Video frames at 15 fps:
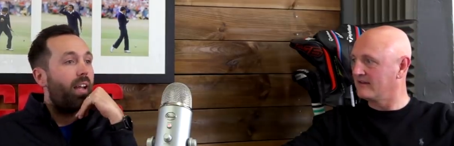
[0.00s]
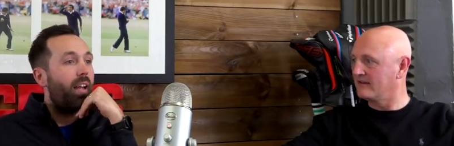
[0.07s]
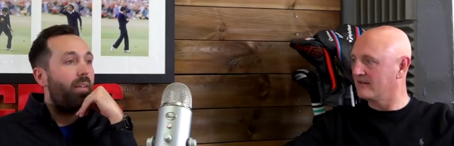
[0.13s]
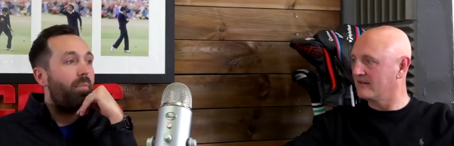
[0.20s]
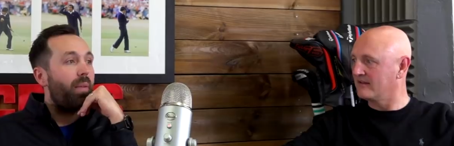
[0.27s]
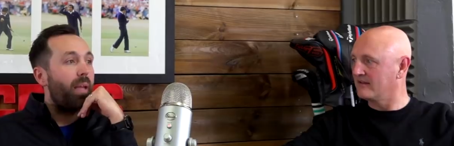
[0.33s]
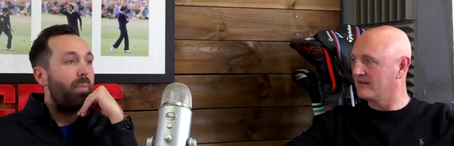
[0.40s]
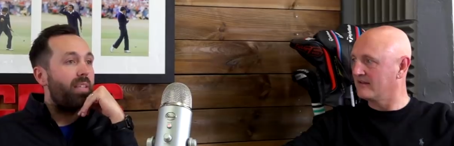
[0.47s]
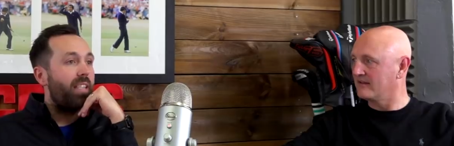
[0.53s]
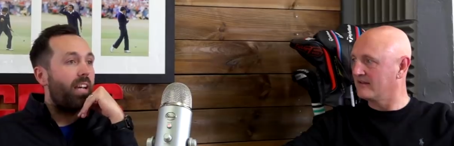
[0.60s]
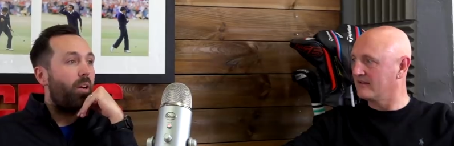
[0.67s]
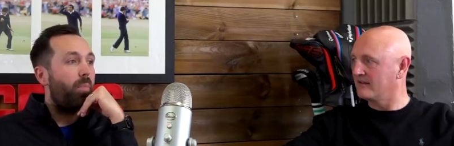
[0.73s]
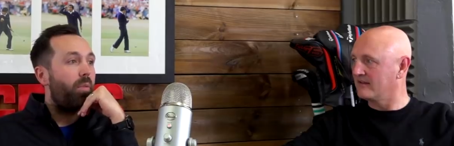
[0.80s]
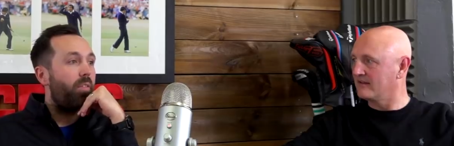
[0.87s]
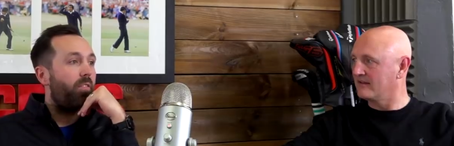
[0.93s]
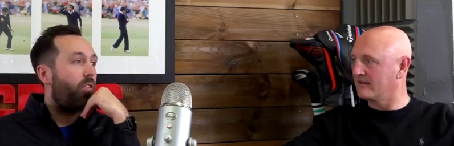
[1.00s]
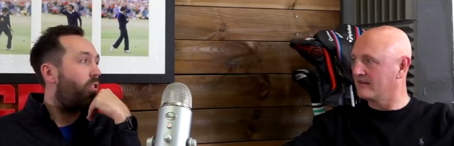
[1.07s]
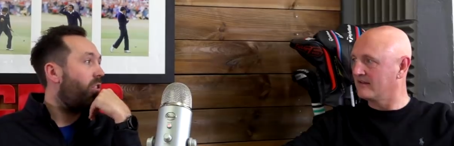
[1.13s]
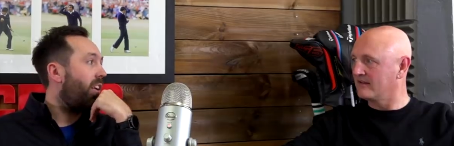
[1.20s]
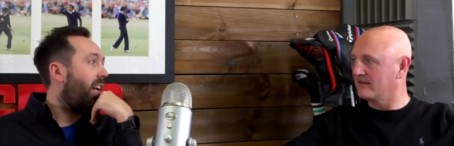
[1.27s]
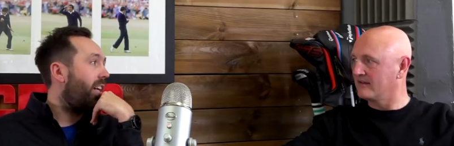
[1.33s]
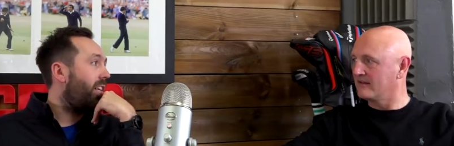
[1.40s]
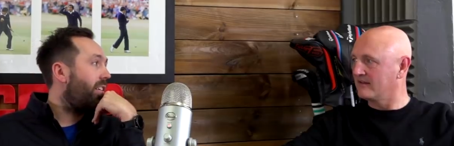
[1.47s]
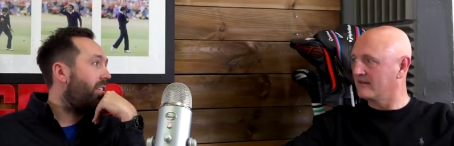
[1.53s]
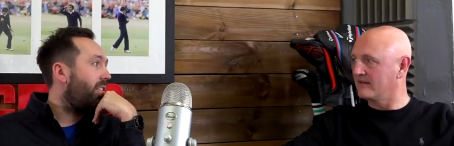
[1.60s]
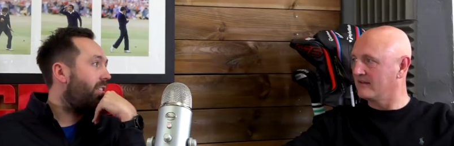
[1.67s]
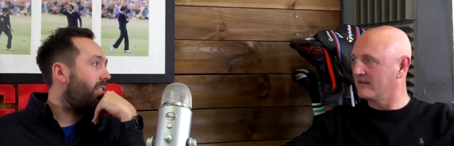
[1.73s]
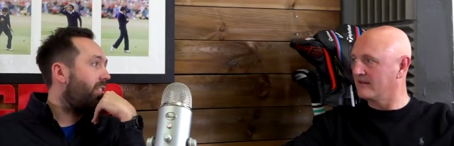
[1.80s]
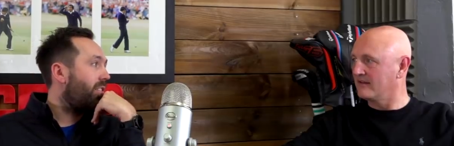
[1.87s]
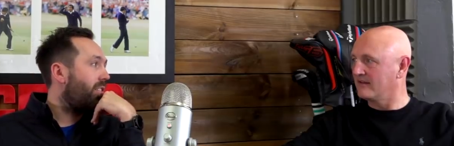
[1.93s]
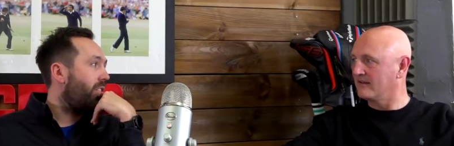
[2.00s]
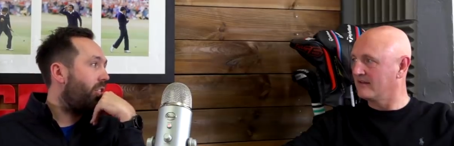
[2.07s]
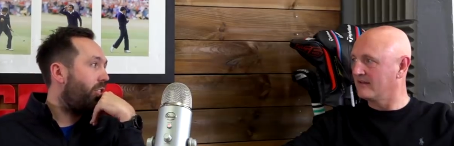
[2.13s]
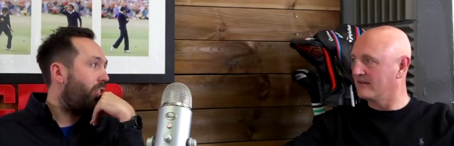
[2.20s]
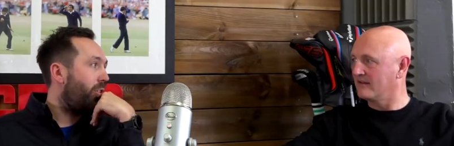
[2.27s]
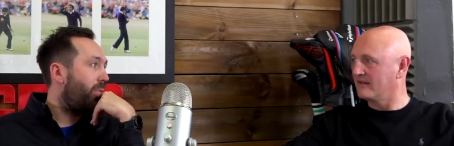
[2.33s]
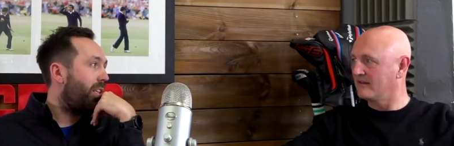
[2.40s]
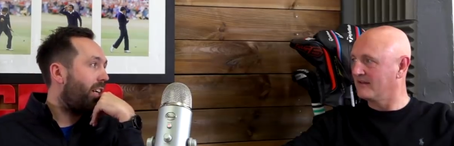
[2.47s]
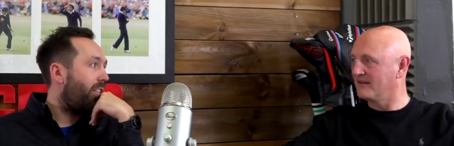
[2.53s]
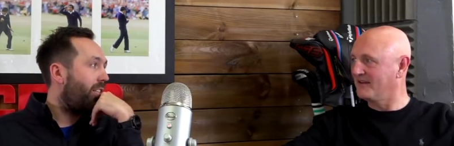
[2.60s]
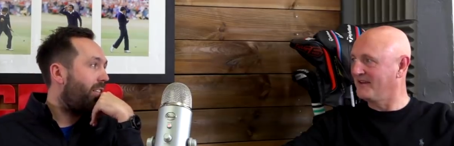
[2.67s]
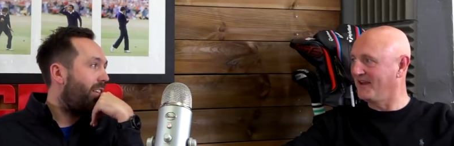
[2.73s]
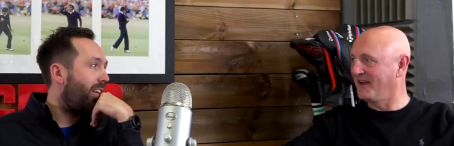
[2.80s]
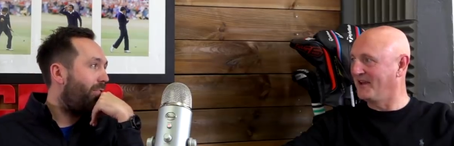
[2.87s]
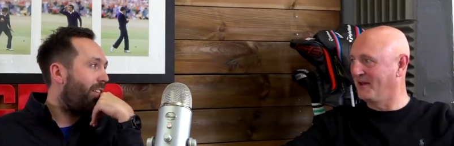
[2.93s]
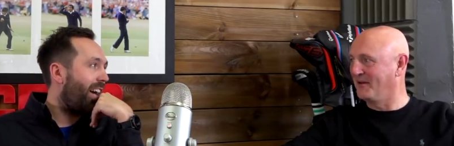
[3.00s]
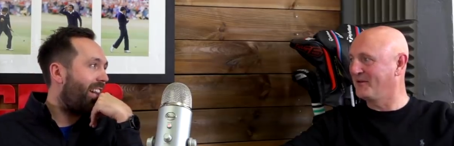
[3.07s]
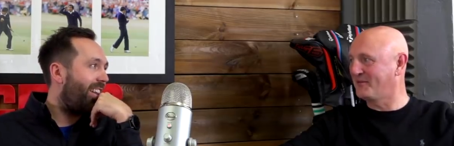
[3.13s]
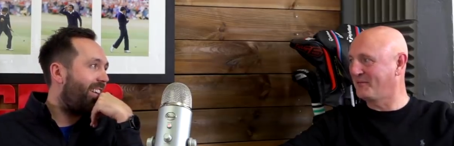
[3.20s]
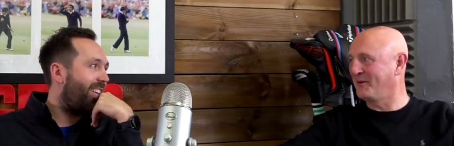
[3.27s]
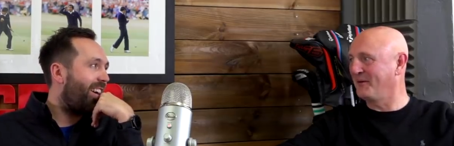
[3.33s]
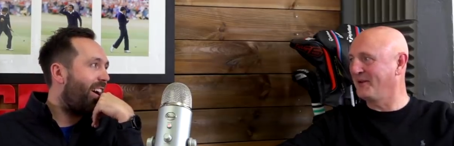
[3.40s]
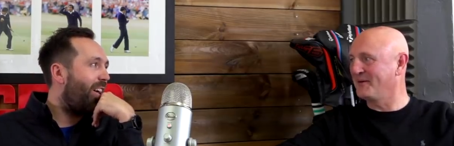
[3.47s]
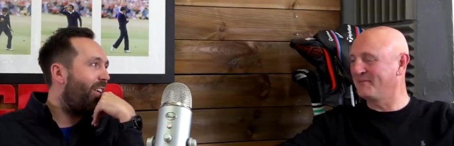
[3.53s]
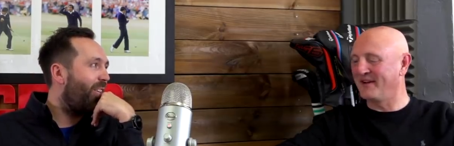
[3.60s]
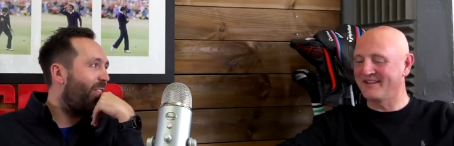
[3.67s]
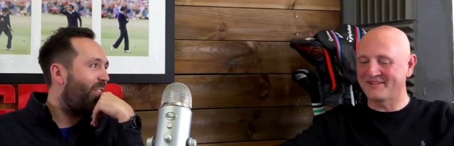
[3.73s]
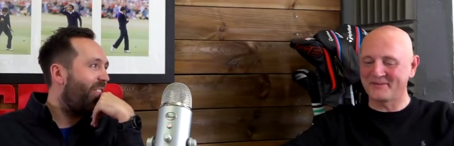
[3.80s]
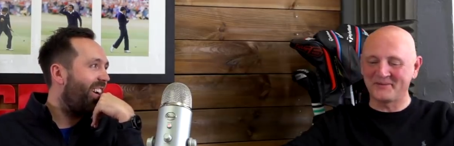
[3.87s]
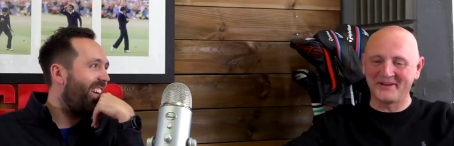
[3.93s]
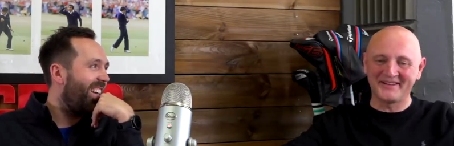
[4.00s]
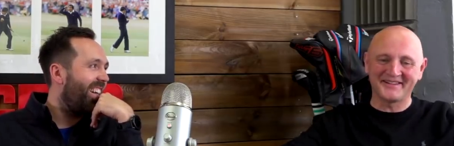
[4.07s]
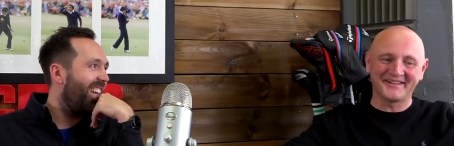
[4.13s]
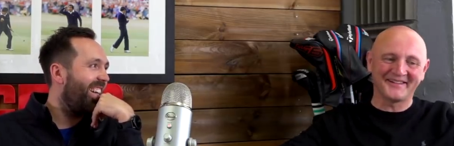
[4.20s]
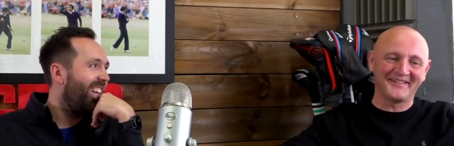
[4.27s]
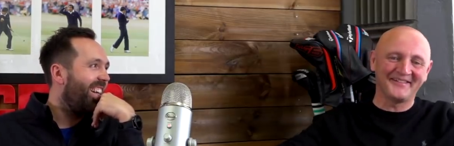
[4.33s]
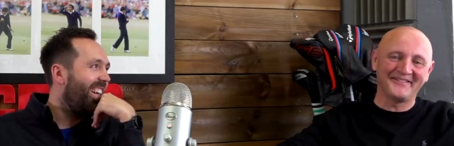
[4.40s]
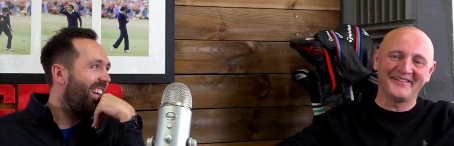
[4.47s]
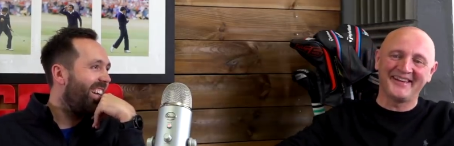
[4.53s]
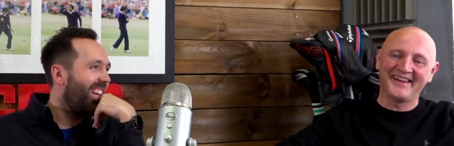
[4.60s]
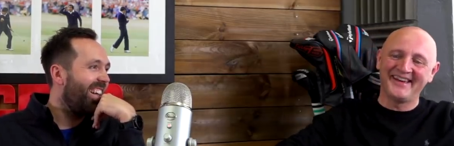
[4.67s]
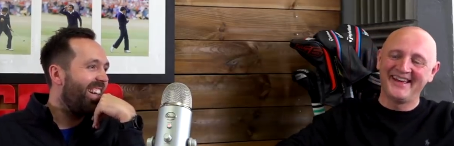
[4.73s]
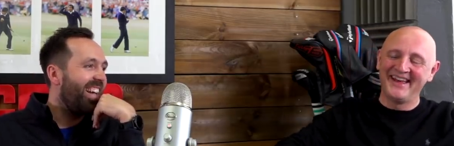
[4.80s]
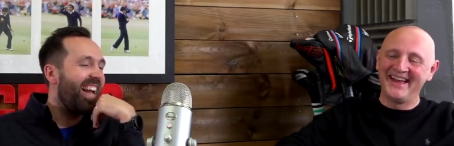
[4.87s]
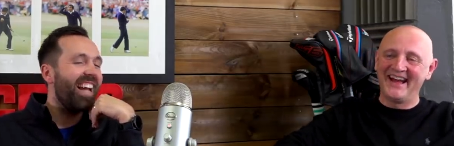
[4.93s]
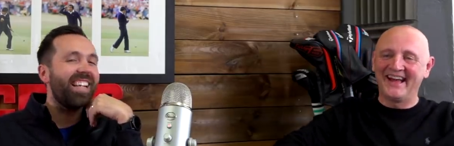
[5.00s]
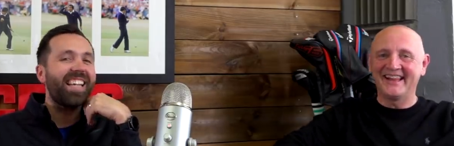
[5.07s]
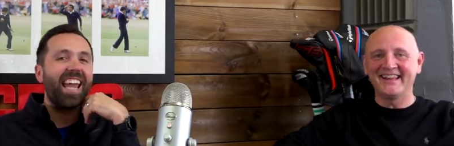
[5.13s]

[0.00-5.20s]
Speaker 1: uh, maybe set up a fortnight YouTube channel. Yeah, that's probably got... a better way to go. Yeah,